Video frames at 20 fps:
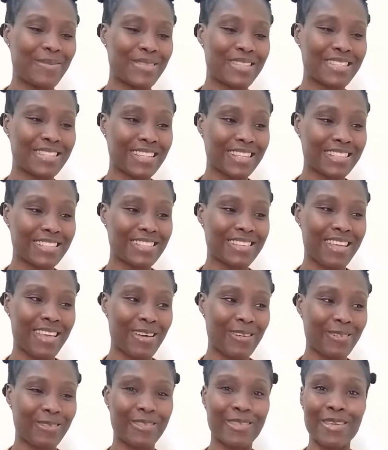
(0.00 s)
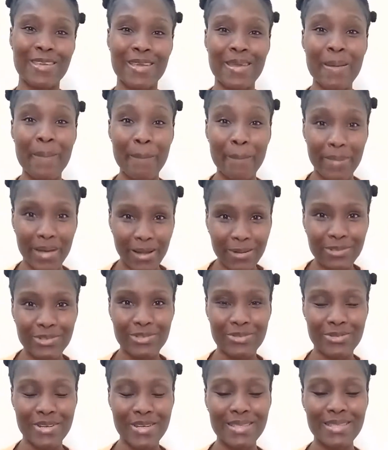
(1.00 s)
setting healthy
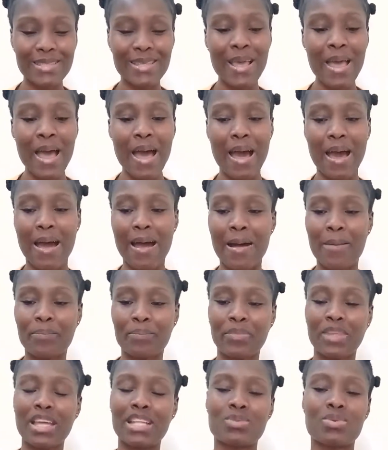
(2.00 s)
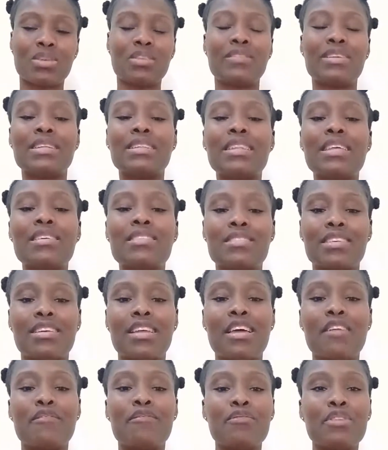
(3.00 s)
boundaries. It's one of the things that
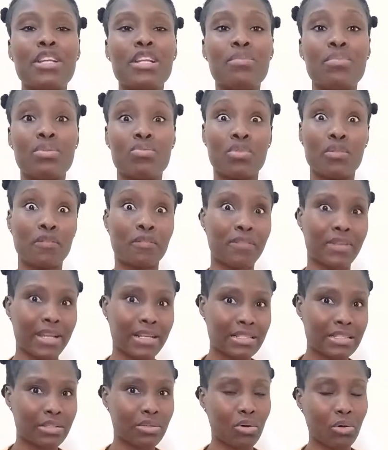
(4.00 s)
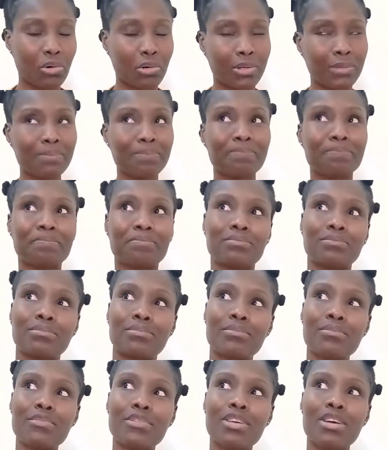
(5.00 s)
I've really been reflecting on,
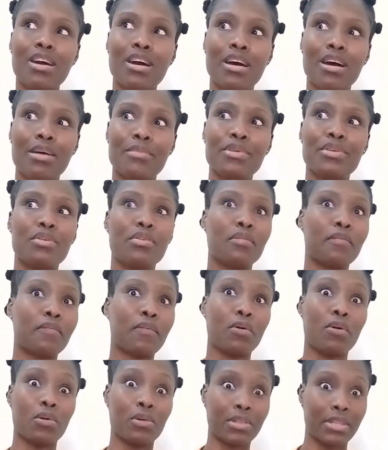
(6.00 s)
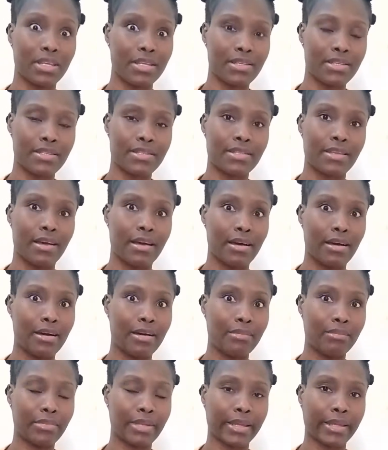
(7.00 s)
for all these
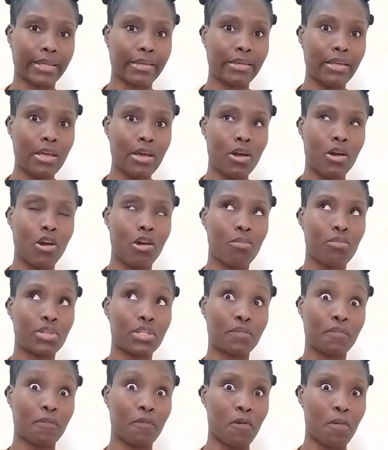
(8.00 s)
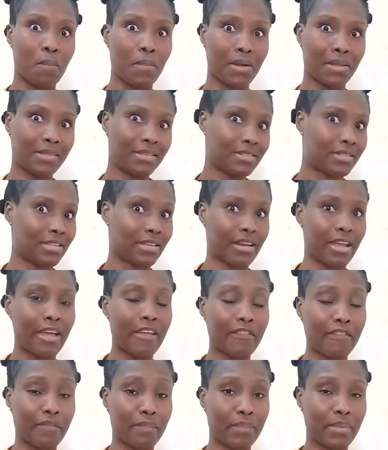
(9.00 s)
like almost 4 months that
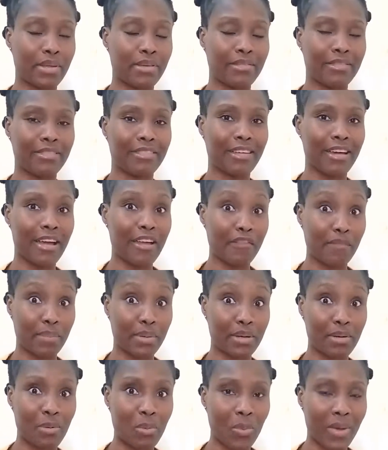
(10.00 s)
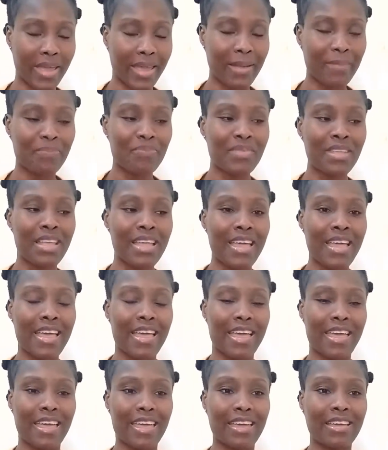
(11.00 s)
I've been away.
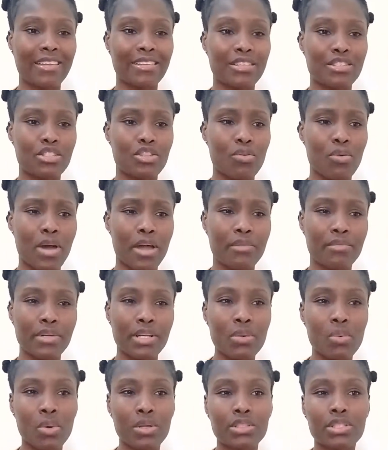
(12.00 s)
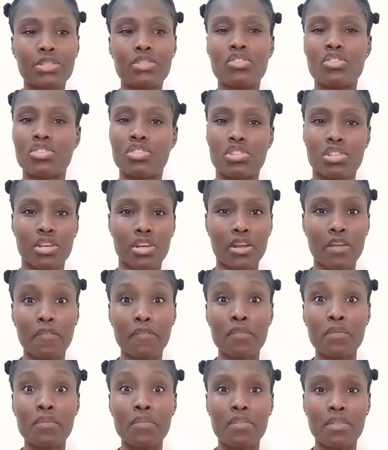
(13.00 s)
And so I really wanted to share a few